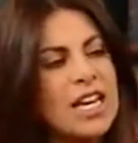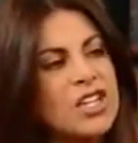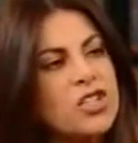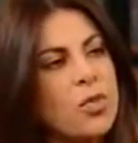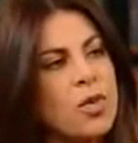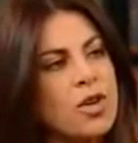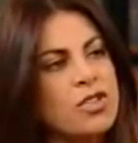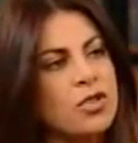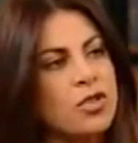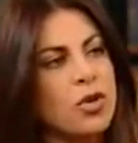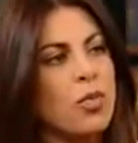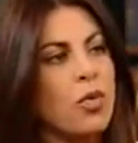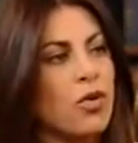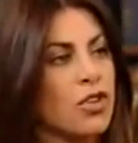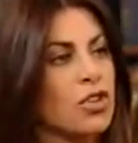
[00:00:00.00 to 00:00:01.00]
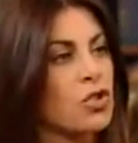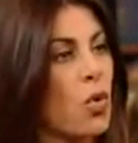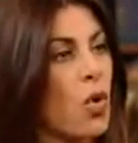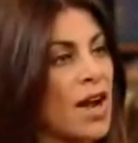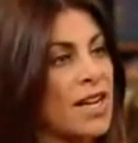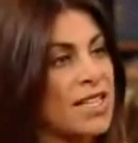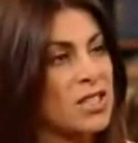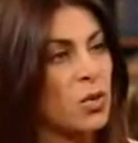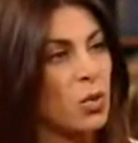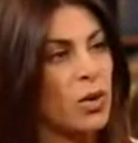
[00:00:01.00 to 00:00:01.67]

each muscle group more than twice a